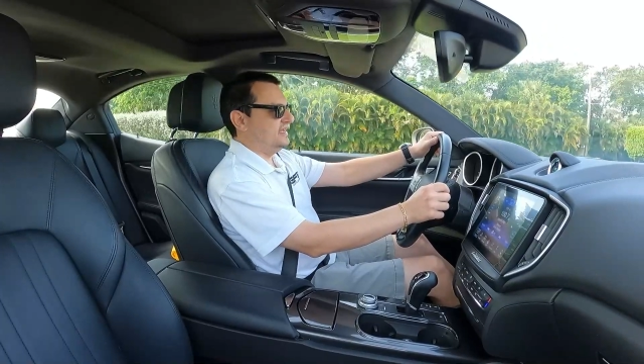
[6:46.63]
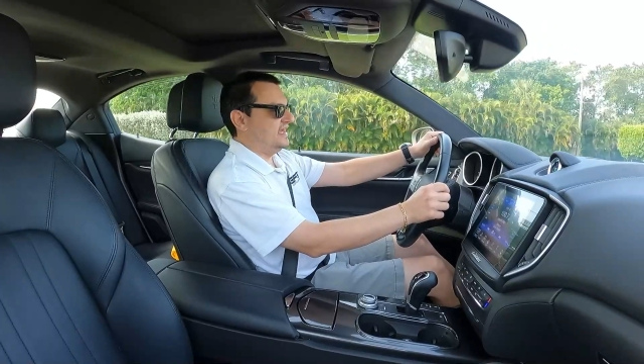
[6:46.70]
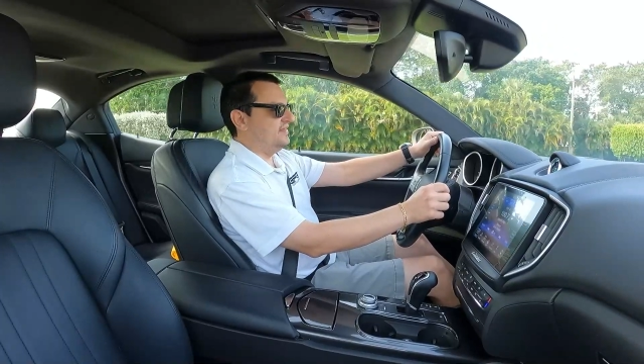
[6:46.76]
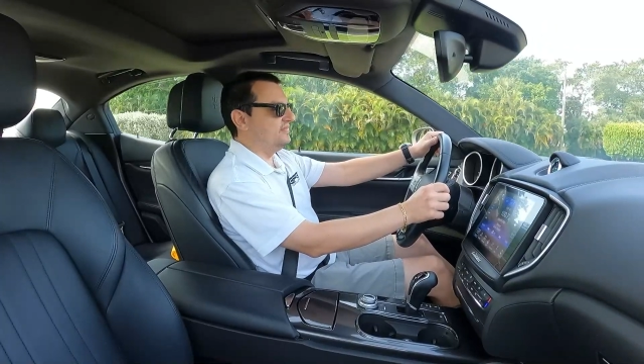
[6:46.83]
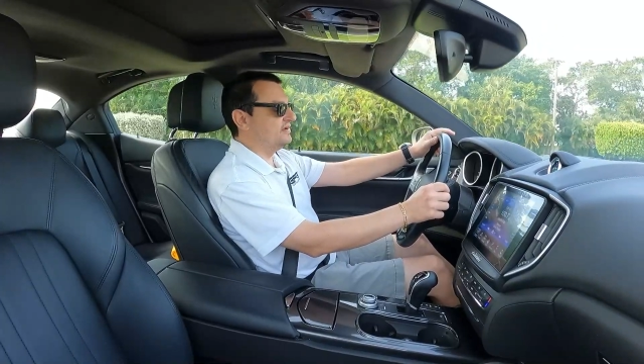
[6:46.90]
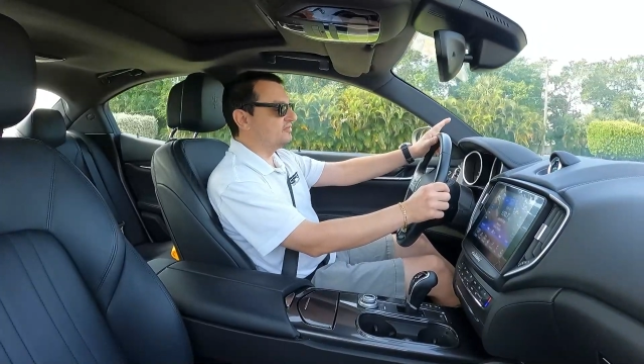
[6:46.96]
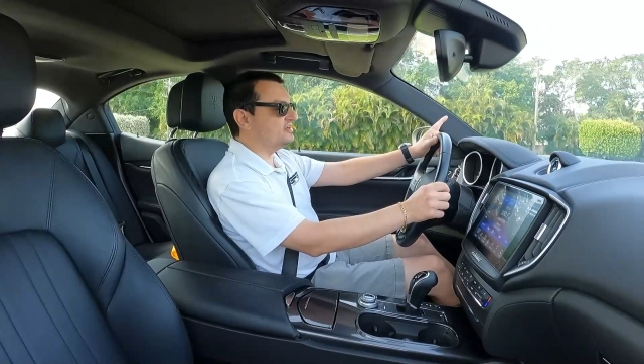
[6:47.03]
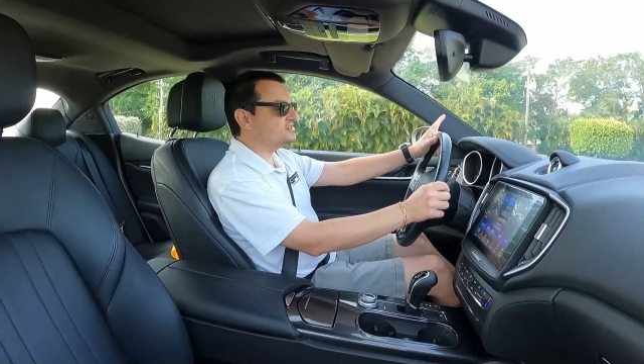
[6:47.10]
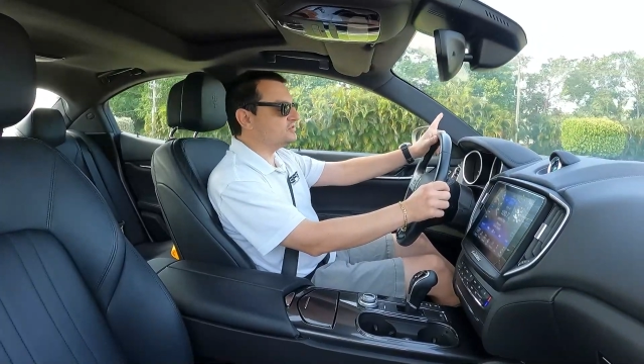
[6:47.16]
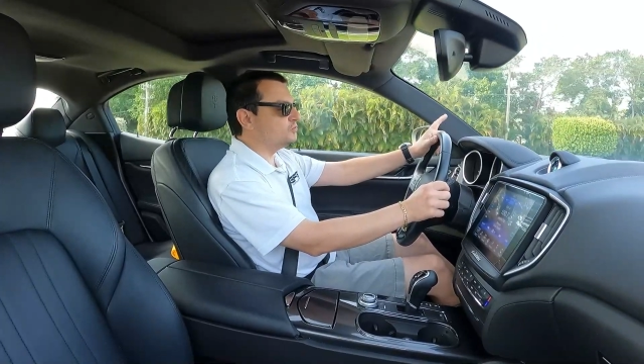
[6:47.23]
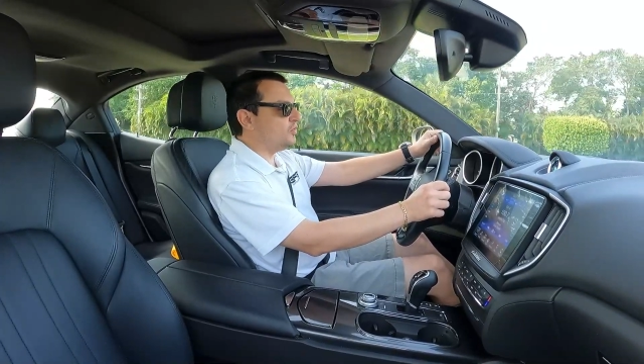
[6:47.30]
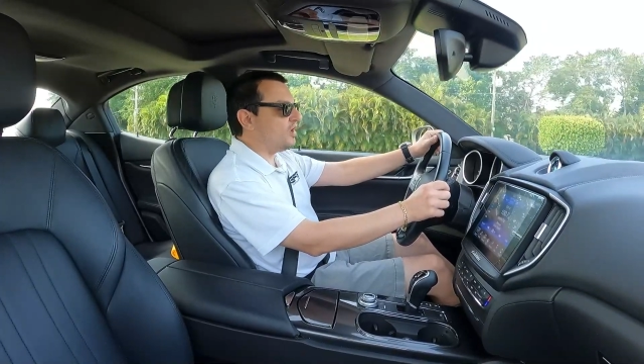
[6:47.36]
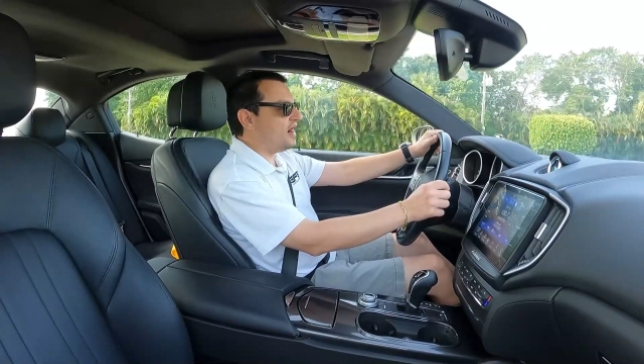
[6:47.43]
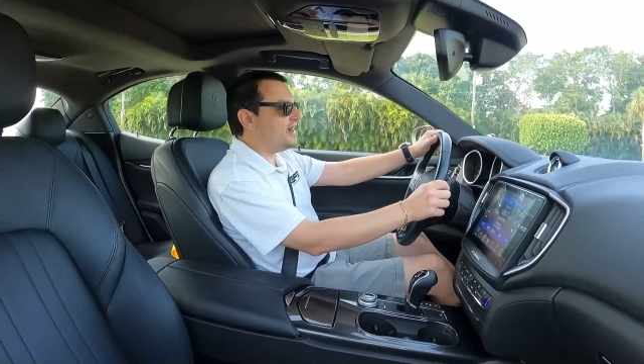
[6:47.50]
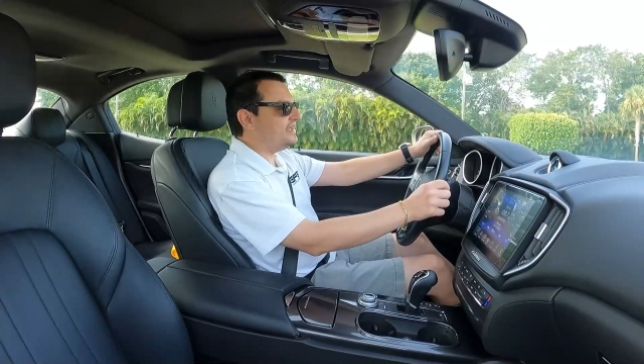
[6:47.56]
And the reason
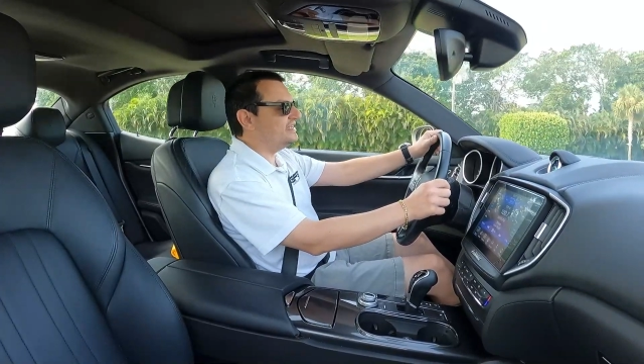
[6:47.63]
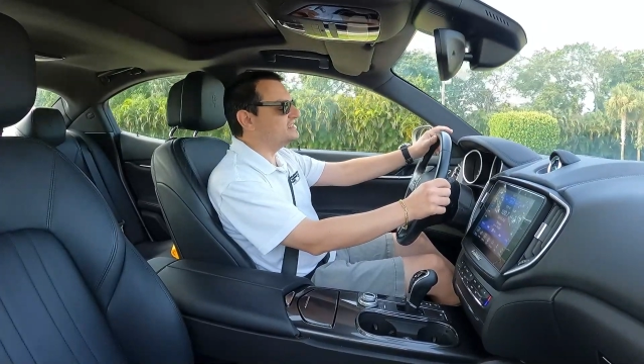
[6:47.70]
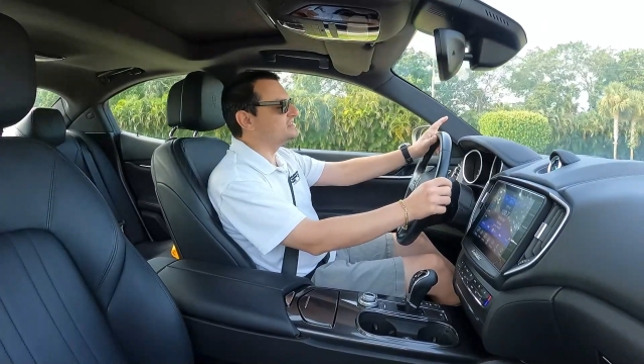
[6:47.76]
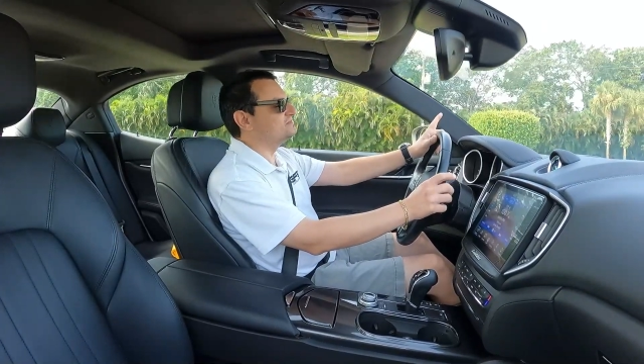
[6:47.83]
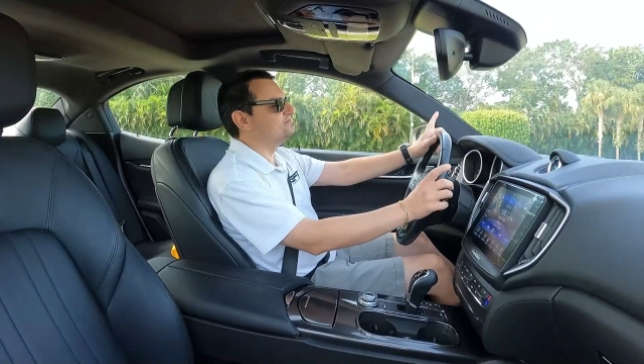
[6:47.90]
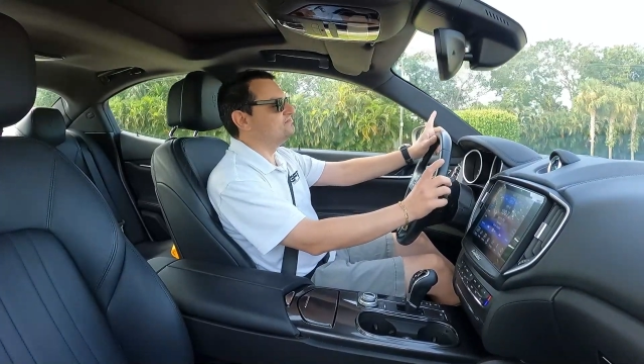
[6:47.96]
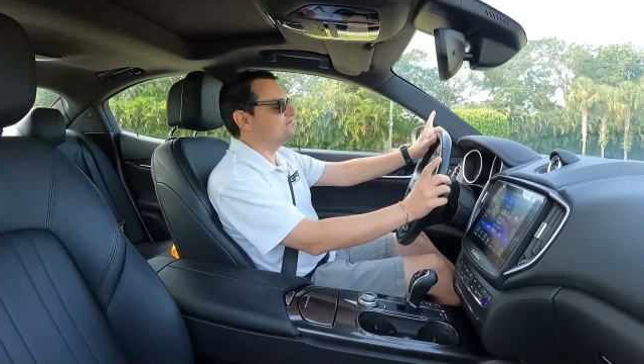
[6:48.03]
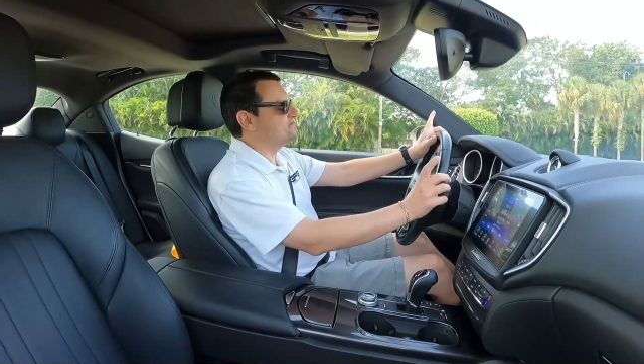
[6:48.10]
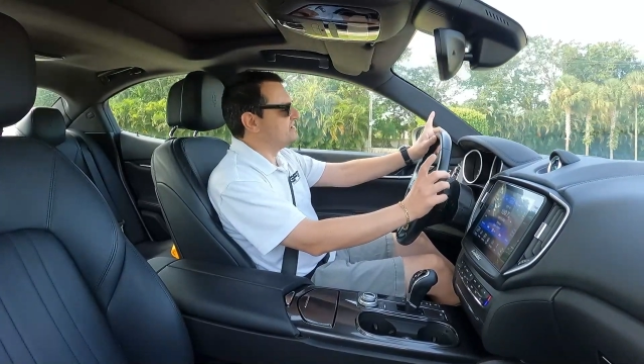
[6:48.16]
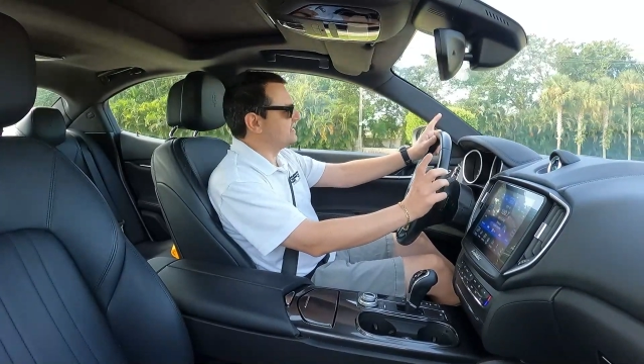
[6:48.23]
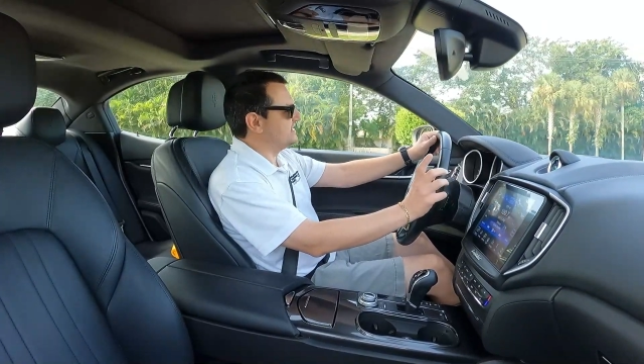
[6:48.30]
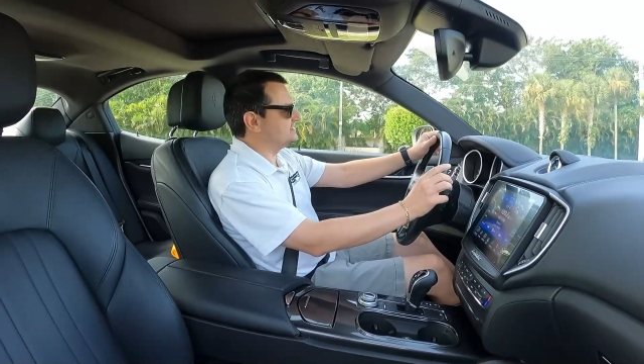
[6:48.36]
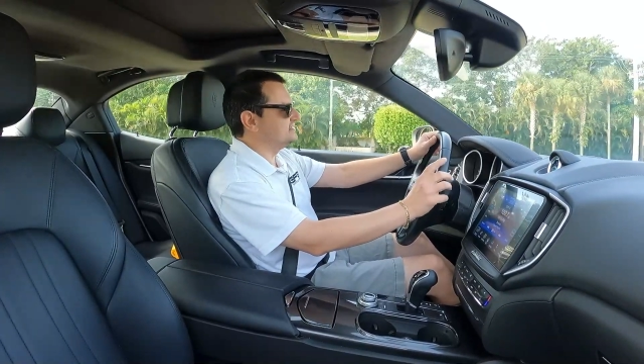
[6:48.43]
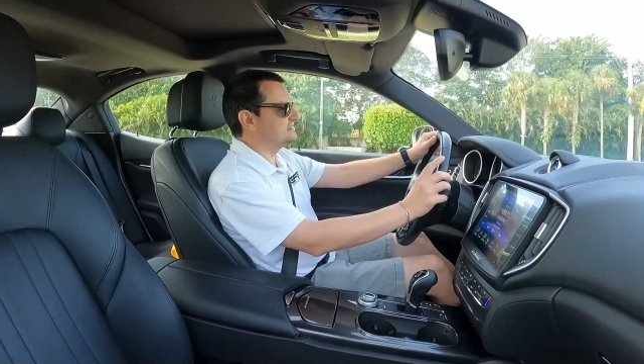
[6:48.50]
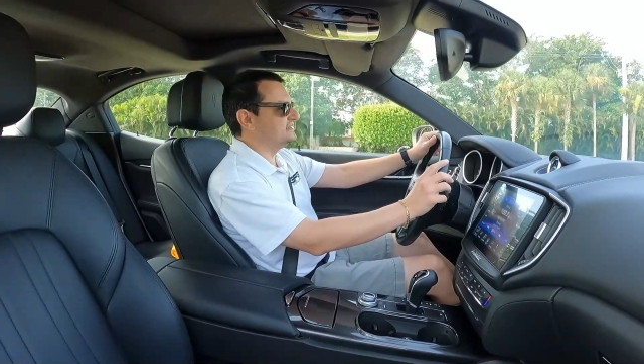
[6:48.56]
why is
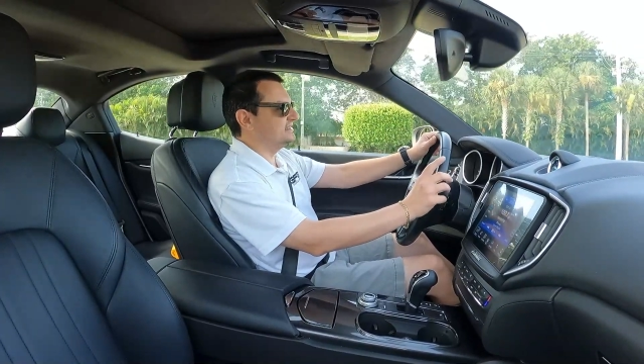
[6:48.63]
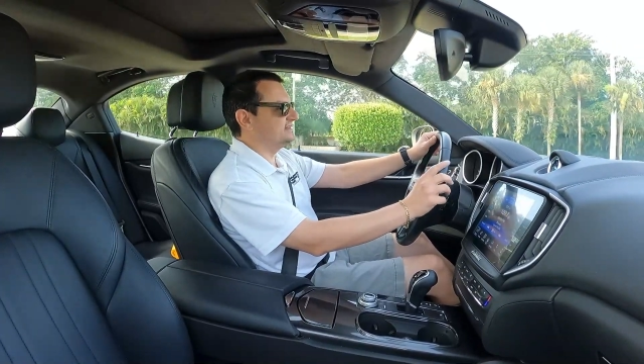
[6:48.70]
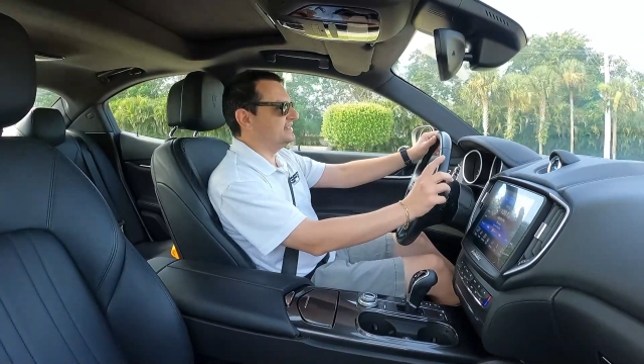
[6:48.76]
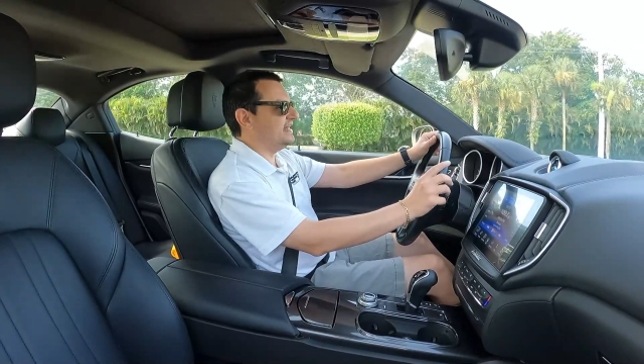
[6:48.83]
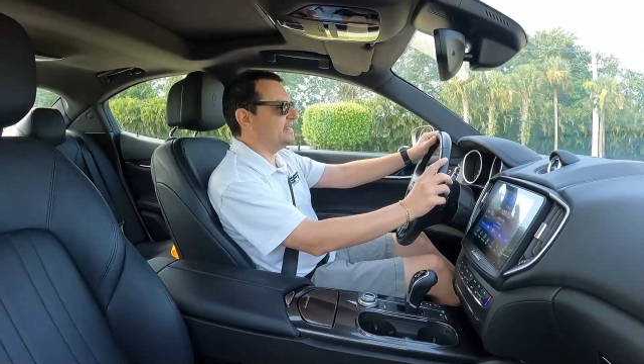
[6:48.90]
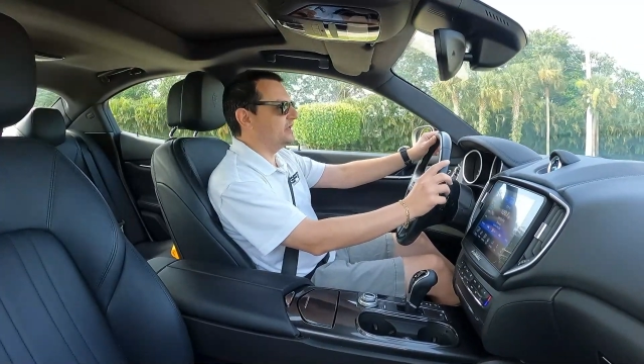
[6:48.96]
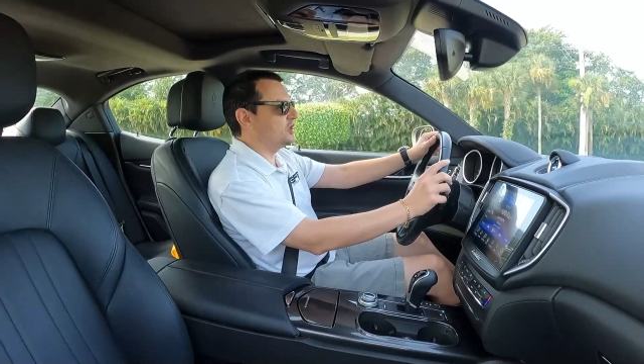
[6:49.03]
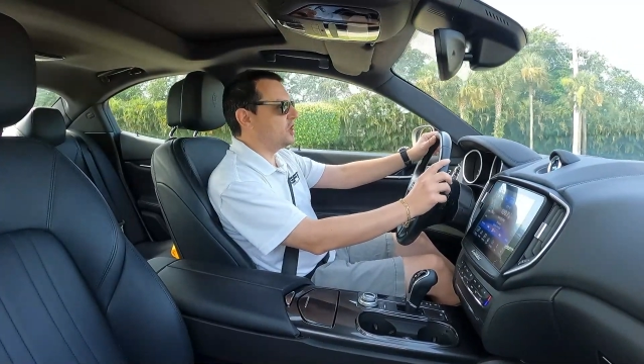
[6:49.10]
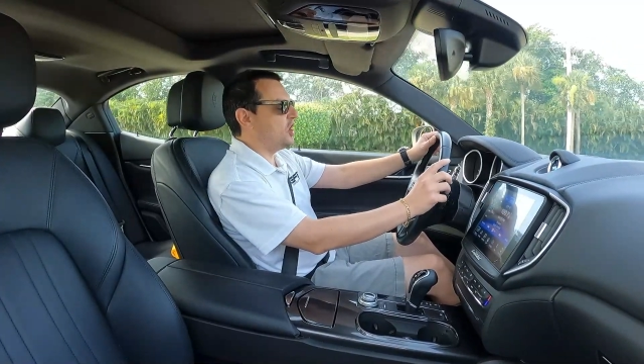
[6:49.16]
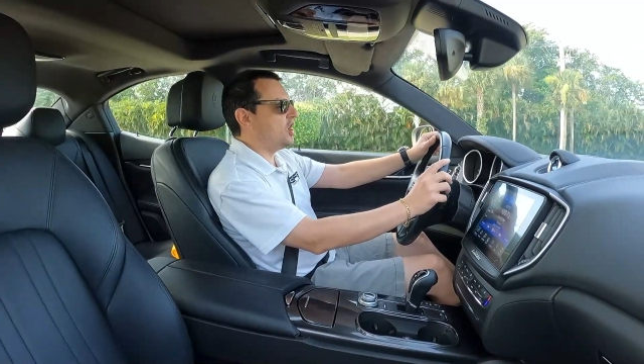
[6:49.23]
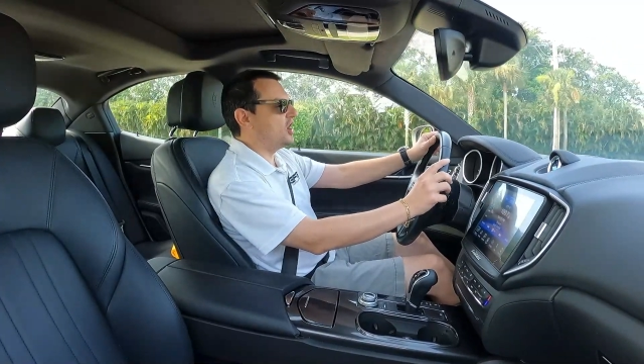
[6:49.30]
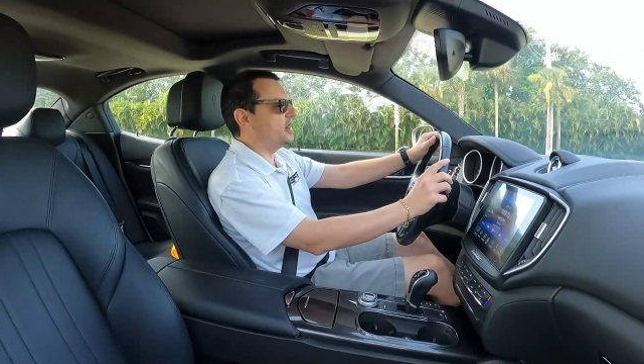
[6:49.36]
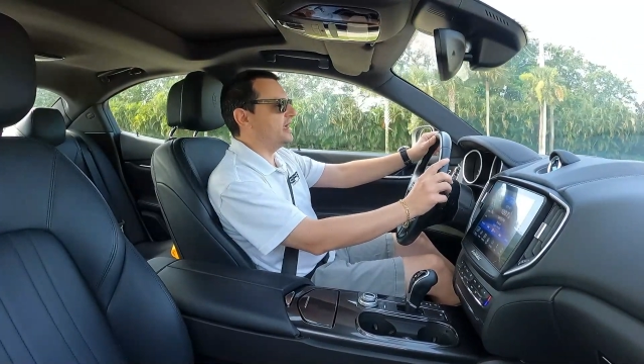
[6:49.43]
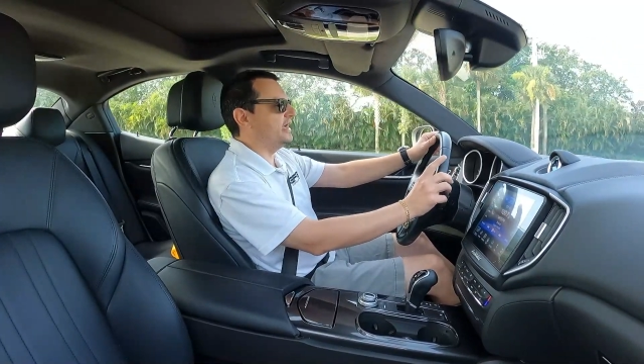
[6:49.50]
because it's an Italian car,